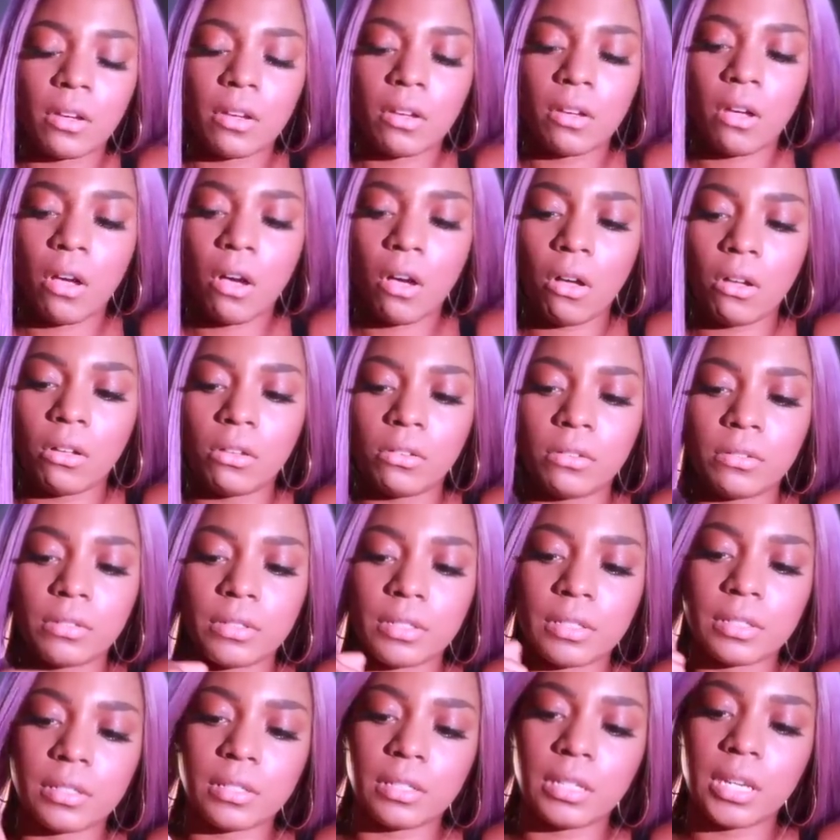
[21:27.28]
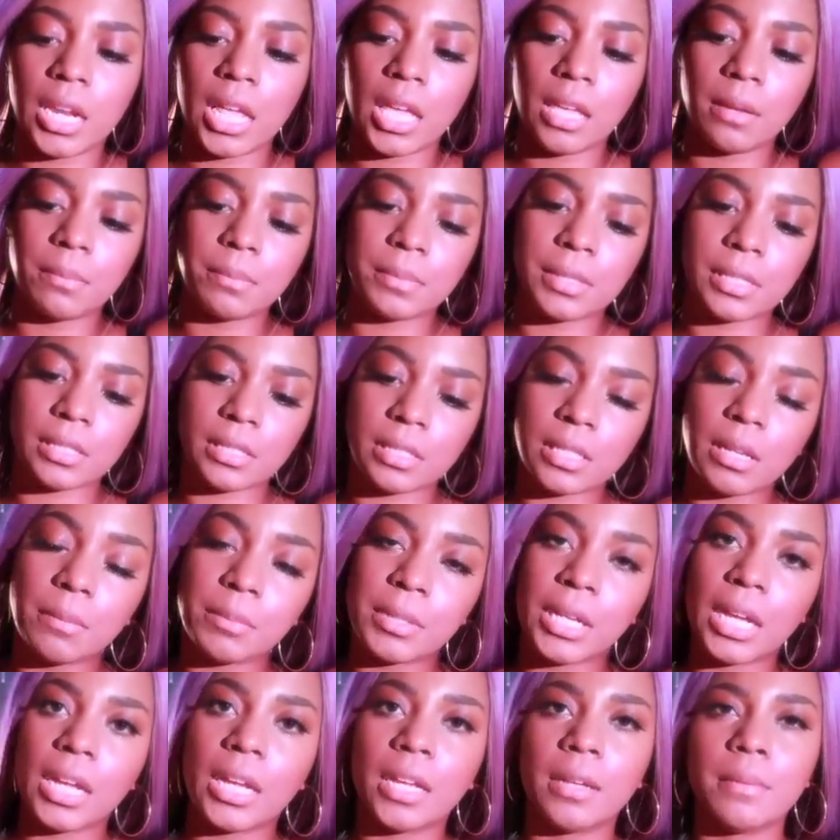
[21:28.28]
called names
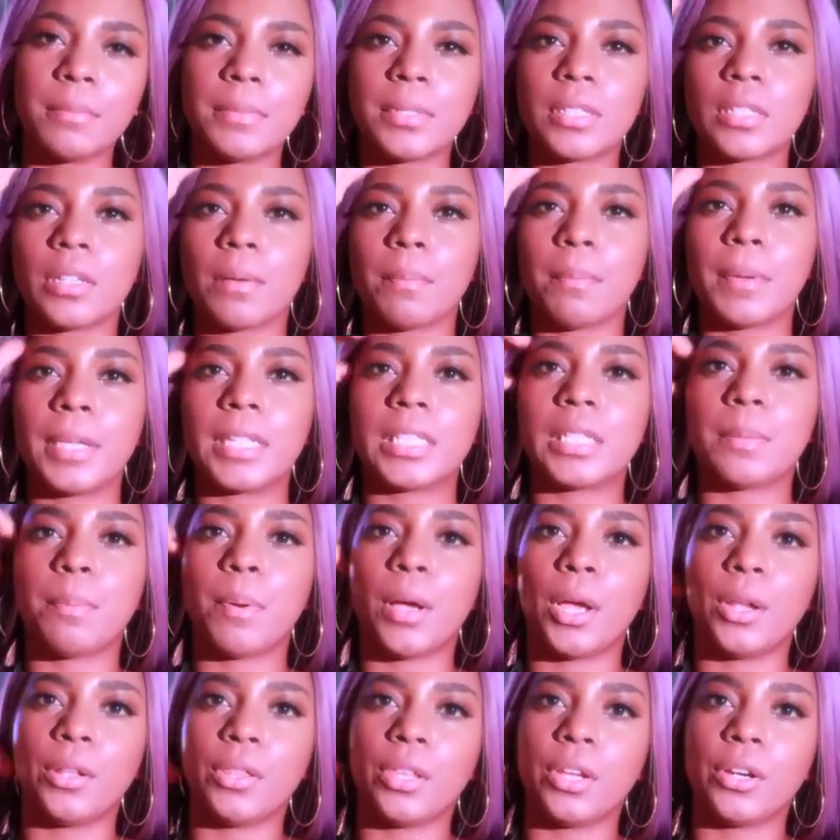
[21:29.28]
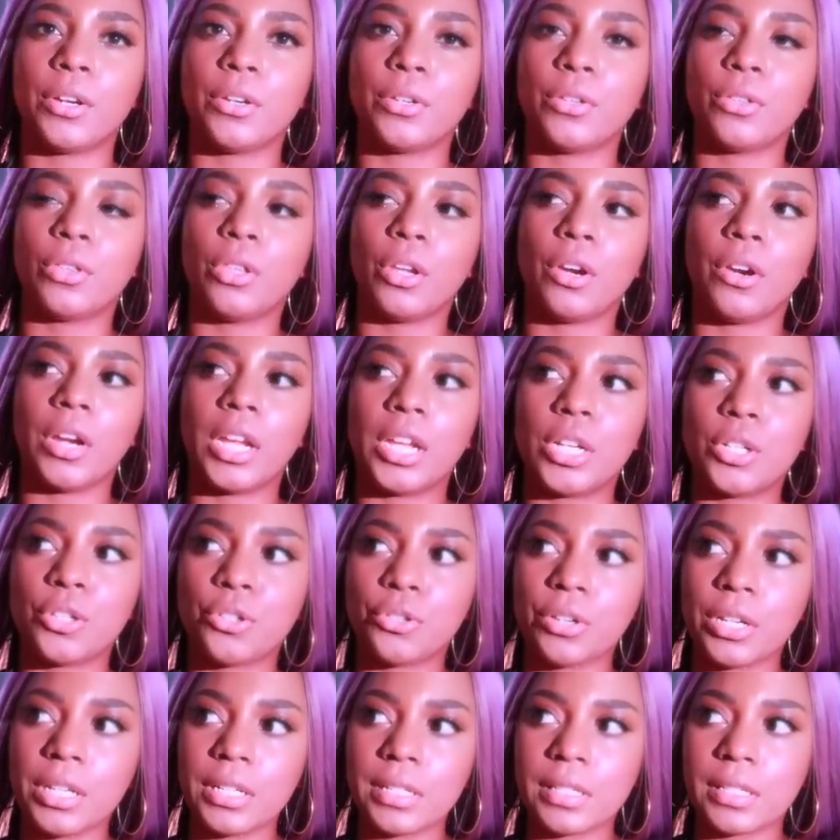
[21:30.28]
sometimes based upon their, their
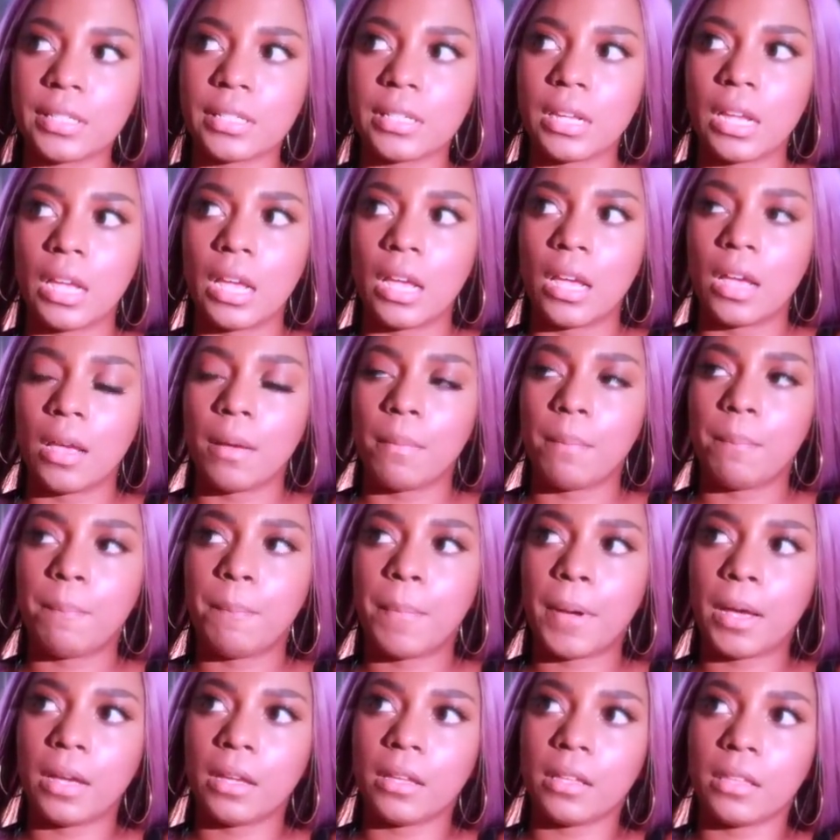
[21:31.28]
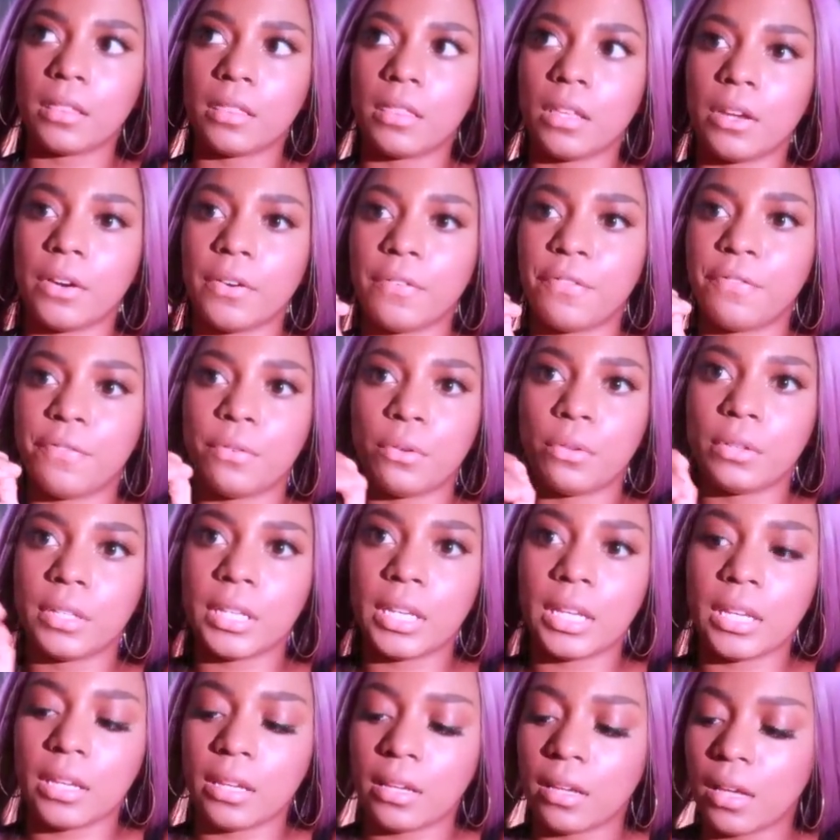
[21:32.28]
interests, but they're
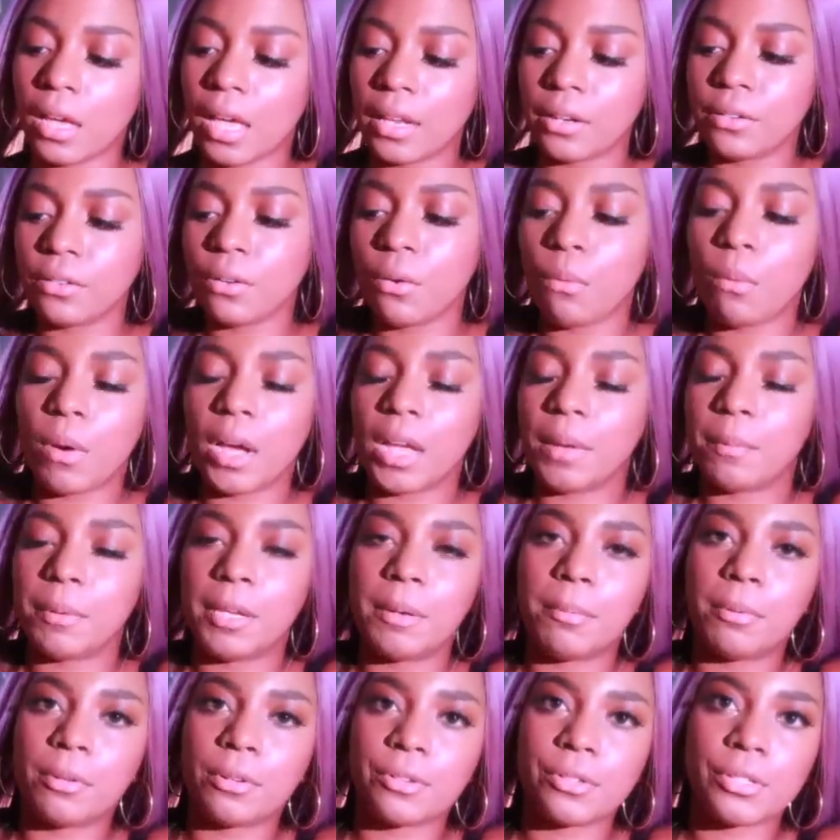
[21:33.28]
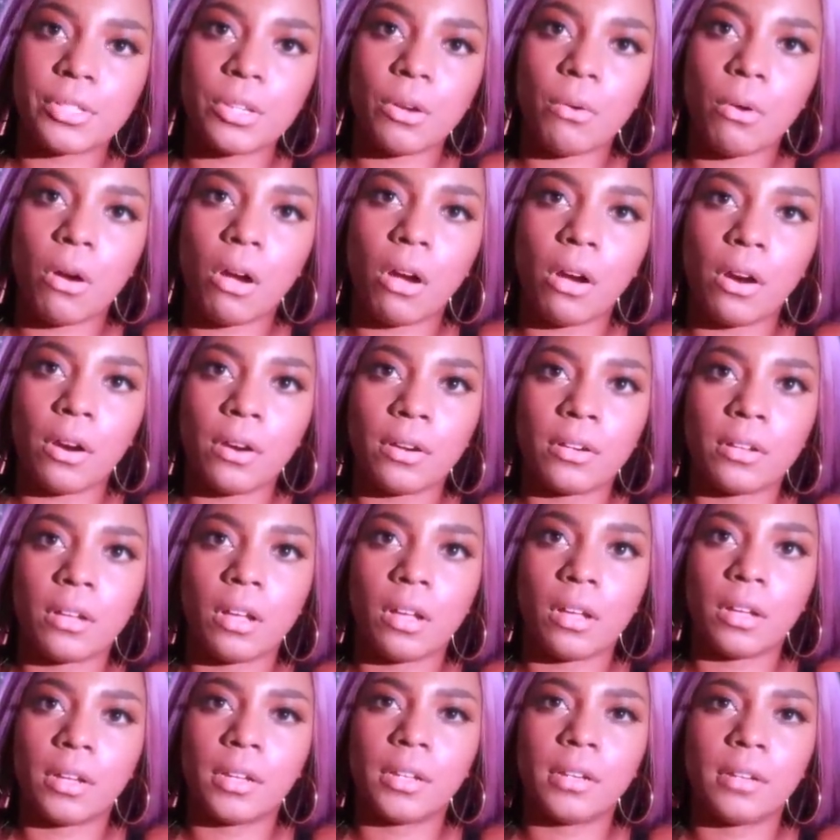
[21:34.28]
fully, I don't know why people are so hard
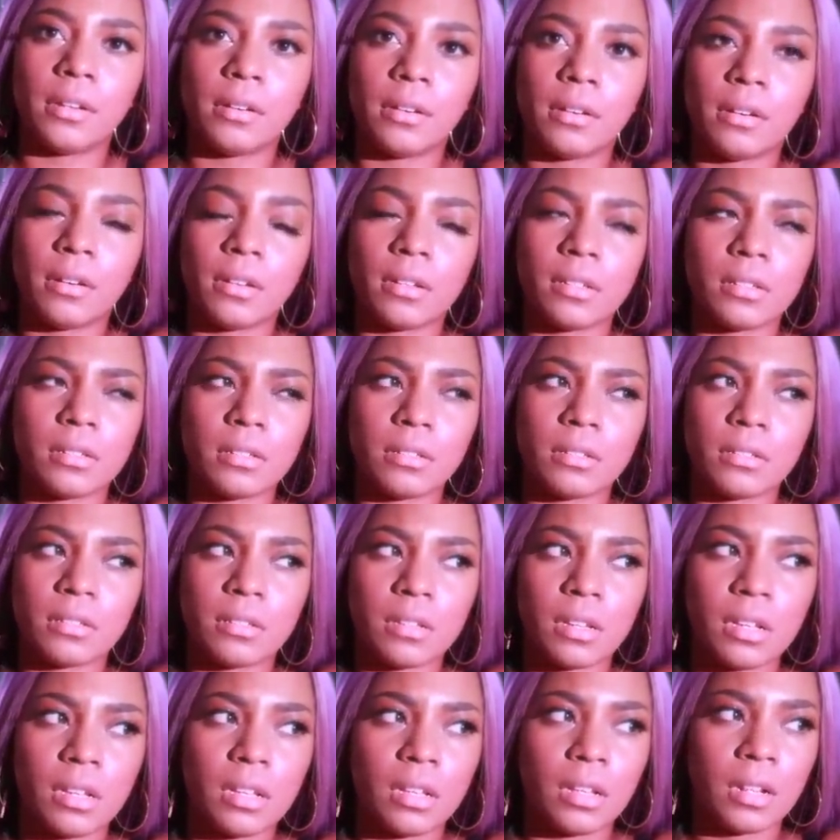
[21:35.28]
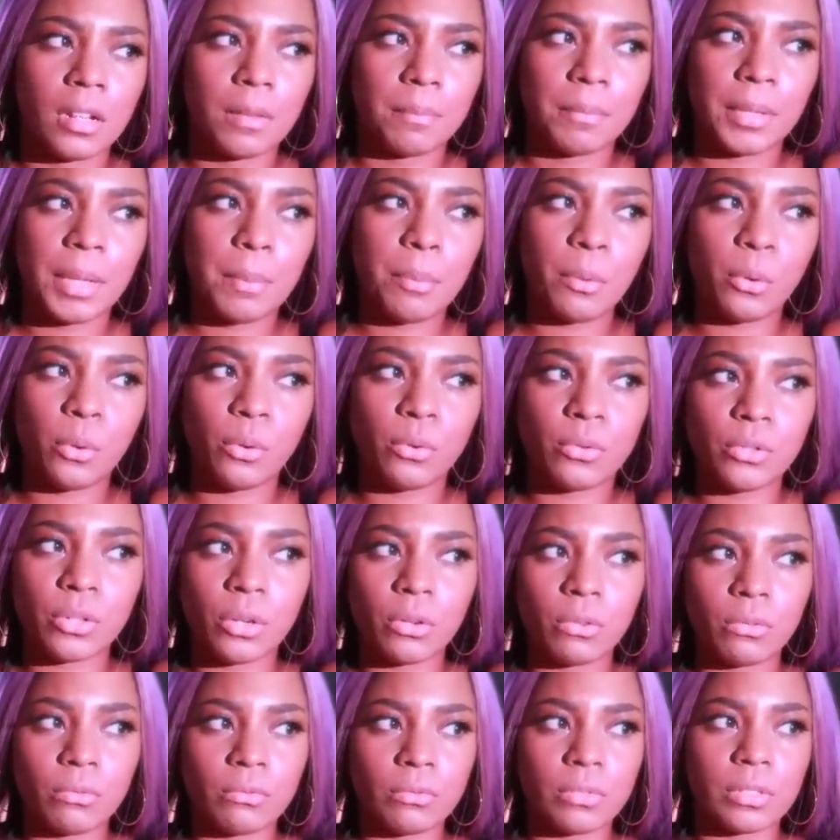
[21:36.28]
on people who
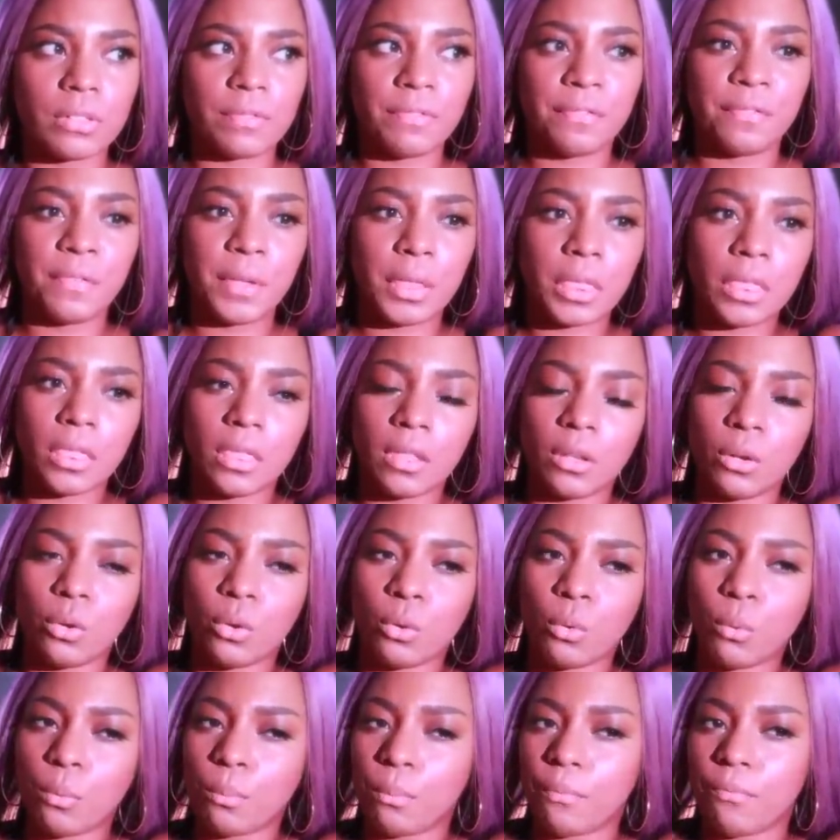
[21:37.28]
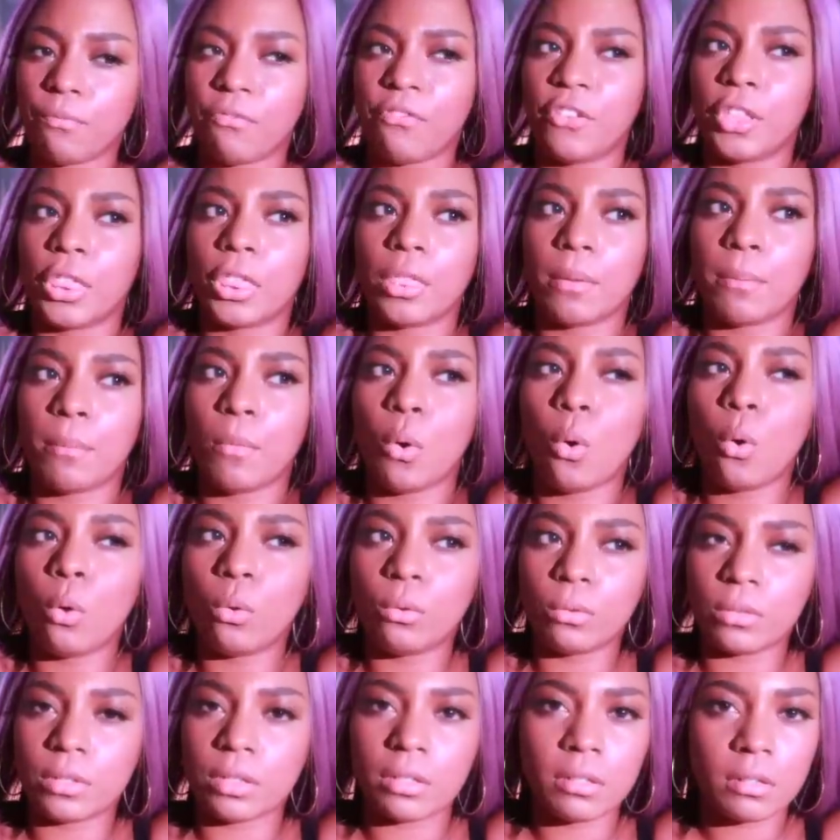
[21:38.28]
don't fit the fit the
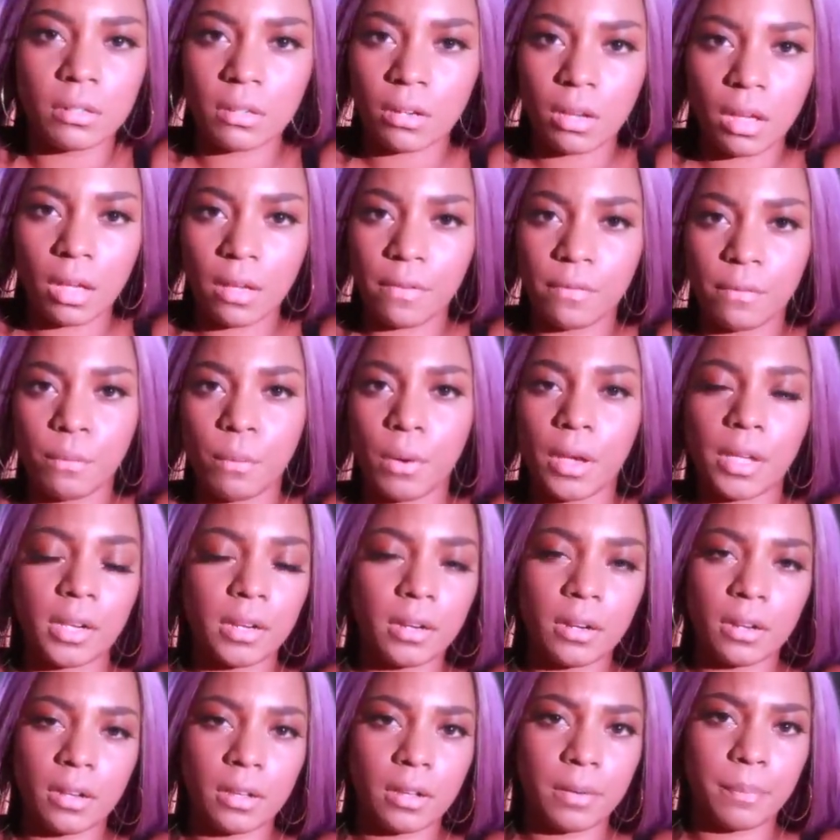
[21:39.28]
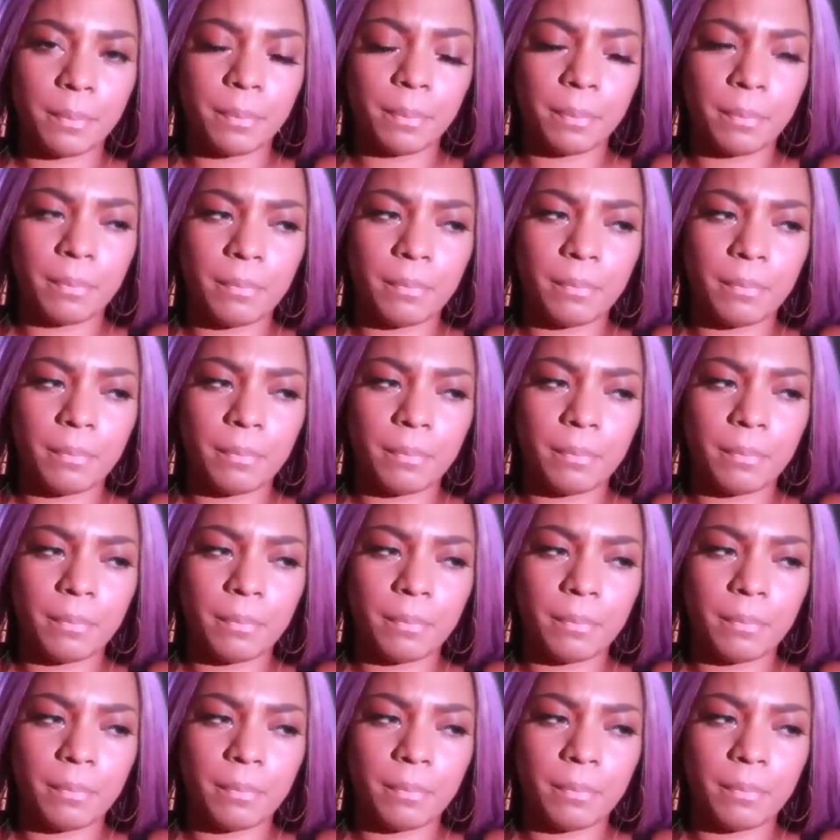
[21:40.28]
mold of what a,